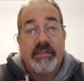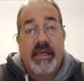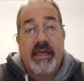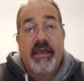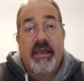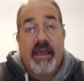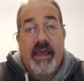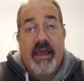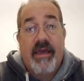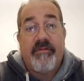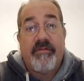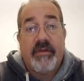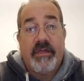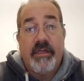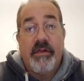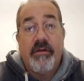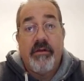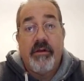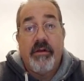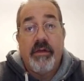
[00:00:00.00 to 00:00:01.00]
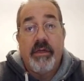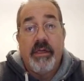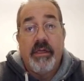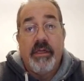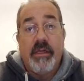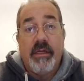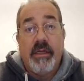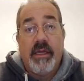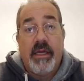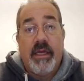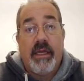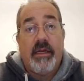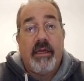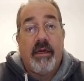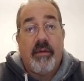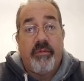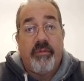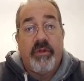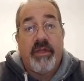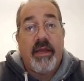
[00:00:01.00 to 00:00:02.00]
I have it here and
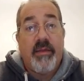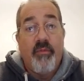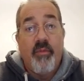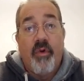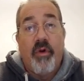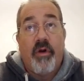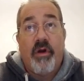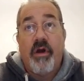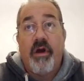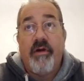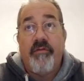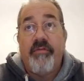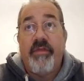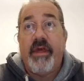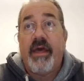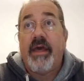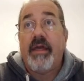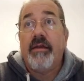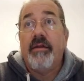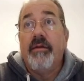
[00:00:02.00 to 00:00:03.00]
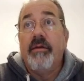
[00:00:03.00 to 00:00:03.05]
apply more of that.